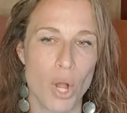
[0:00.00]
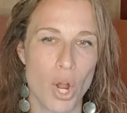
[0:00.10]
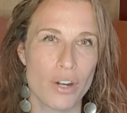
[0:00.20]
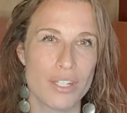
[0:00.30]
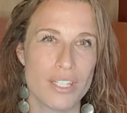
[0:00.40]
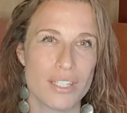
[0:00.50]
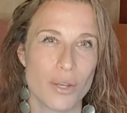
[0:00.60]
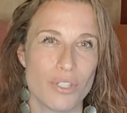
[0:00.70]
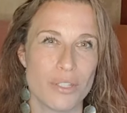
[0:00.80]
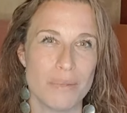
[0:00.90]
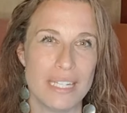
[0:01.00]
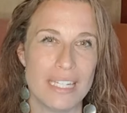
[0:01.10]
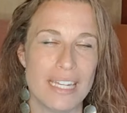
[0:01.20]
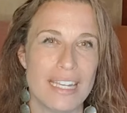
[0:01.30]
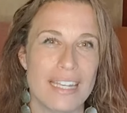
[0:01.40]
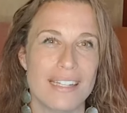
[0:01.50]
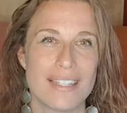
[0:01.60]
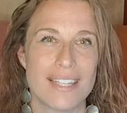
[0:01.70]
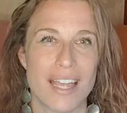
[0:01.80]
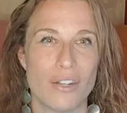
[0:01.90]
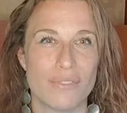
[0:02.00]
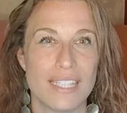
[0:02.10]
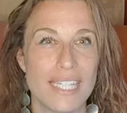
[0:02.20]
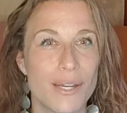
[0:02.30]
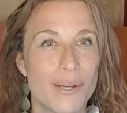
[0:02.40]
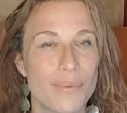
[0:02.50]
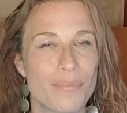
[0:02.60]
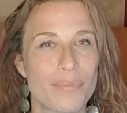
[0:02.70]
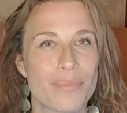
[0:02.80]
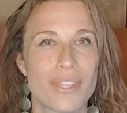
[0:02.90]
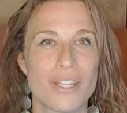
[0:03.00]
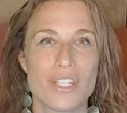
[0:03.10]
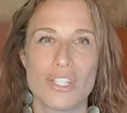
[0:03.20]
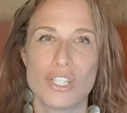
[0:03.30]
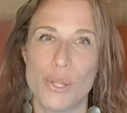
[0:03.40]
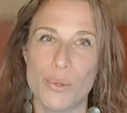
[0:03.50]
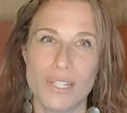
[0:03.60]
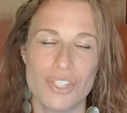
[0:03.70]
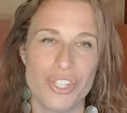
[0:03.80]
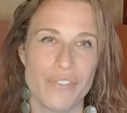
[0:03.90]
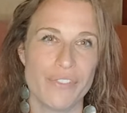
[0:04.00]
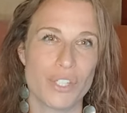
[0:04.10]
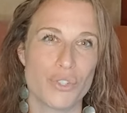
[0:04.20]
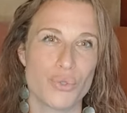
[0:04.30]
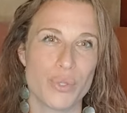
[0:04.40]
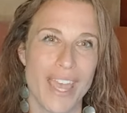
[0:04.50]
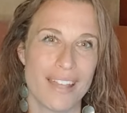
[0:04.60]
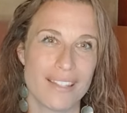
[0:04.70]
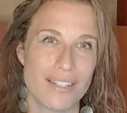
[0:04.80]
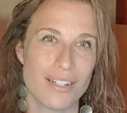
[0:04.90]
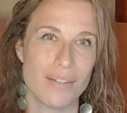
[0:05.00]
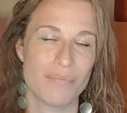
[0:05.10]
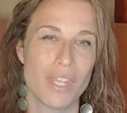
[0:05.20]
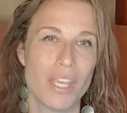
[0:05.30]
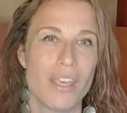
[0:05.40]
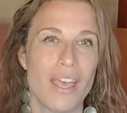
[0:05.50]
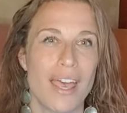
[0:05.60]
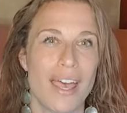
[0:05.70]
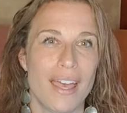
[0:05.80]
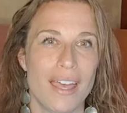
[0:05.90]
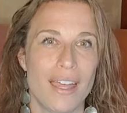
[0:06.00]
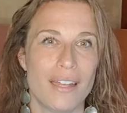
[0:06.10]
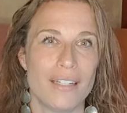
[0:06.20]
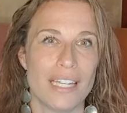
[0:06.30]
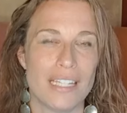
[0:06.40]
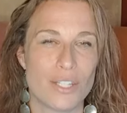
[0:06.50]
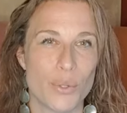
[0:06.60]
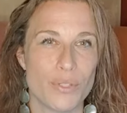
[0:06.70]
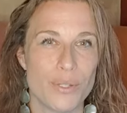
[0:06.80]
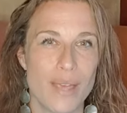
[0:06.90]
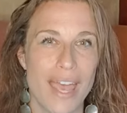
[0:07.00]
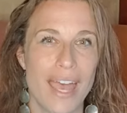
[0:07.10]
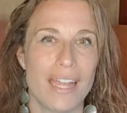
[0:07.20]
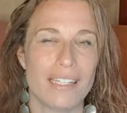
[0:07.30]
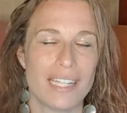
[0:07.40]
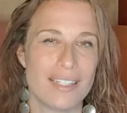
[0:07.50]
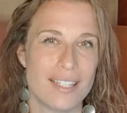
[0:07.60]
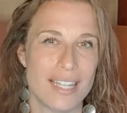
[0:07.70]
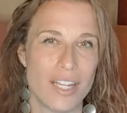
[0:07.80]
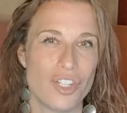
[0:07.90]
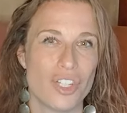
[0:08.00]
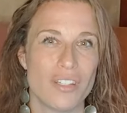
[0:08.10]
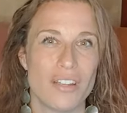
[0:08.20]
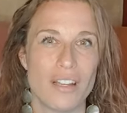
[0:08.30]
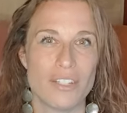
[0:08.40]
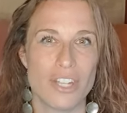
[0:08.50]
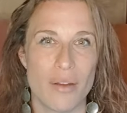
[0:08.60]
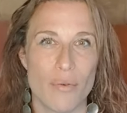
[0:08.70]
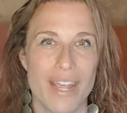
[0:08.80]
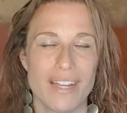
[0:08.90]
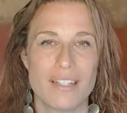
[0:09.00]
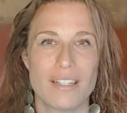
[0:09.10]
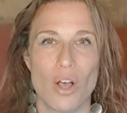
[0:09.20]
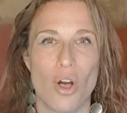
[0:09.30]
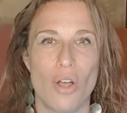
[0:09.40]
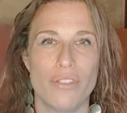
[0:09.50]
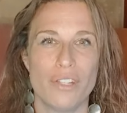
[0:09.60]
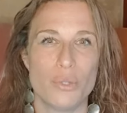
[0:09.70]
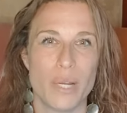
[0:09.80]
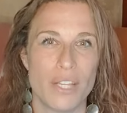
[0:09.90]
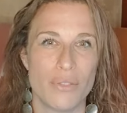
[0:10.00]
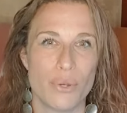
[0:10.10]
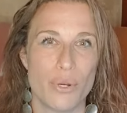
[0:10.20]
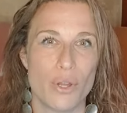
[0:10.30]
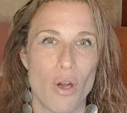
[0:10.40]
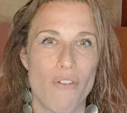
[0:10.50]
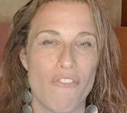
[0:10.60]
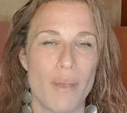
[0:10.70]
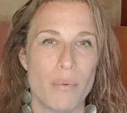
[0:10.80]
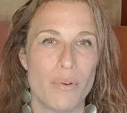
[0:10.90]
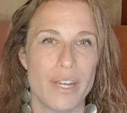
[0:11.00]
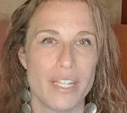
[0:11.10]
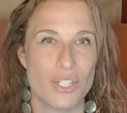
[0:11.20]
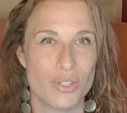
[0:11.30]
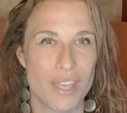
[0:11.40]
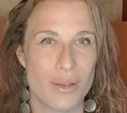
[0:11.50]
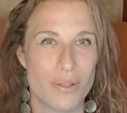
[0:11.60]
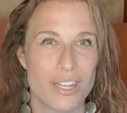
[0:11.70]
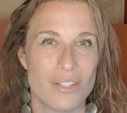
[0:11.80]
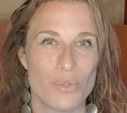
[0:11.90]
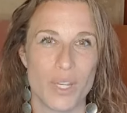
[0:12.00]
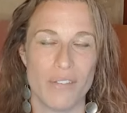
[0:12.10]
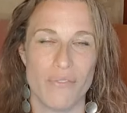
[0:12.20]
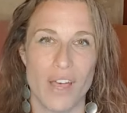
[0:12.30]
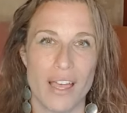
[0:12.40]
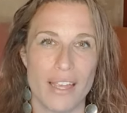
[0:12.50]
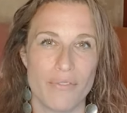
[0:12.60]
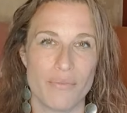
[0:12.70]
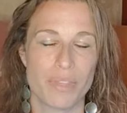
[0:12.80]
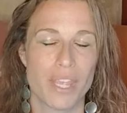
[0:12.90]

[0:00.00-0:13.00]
Mars is going to be in the sign of Leo, slowly shifting through Cancer, and is going to end and station direct on the 23rd of February, 2025.